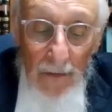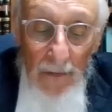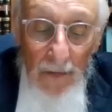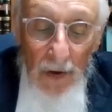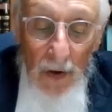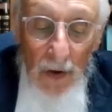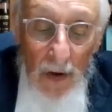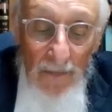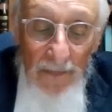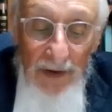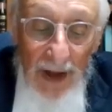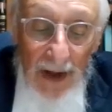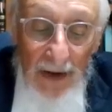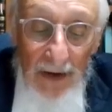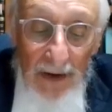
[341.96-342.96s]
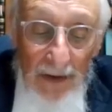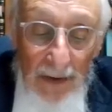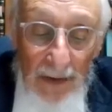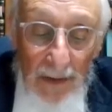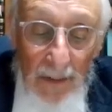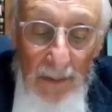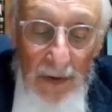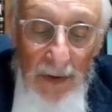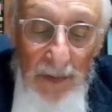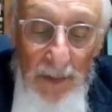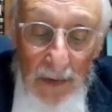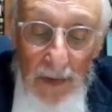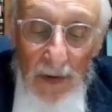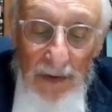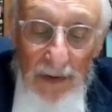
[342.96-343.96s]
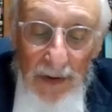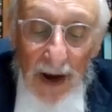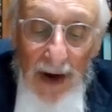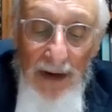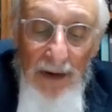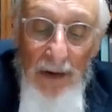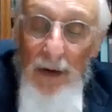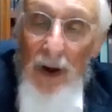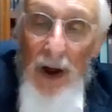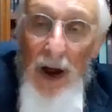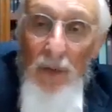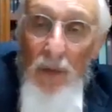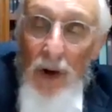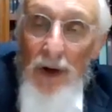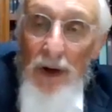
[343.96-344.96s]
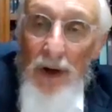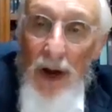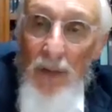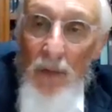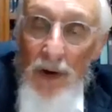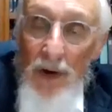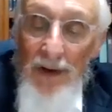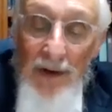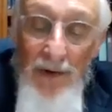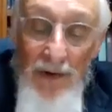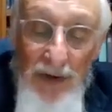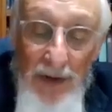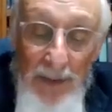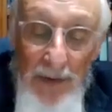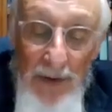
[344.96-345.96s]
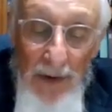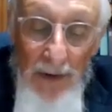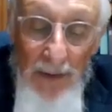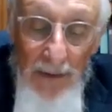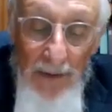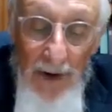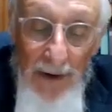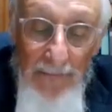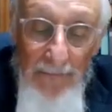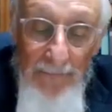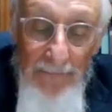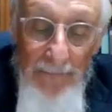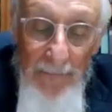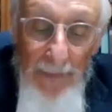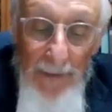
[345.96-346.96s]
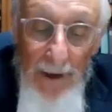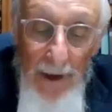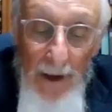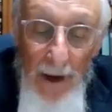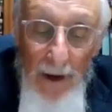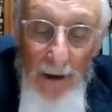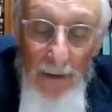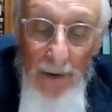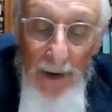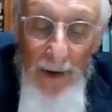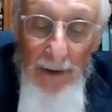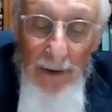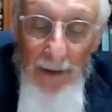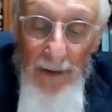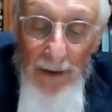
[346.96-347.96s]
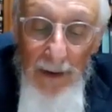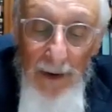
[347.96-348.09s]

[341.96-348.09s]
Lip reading: v'chov dalet mishmarot. So I want leadership here, right? Right?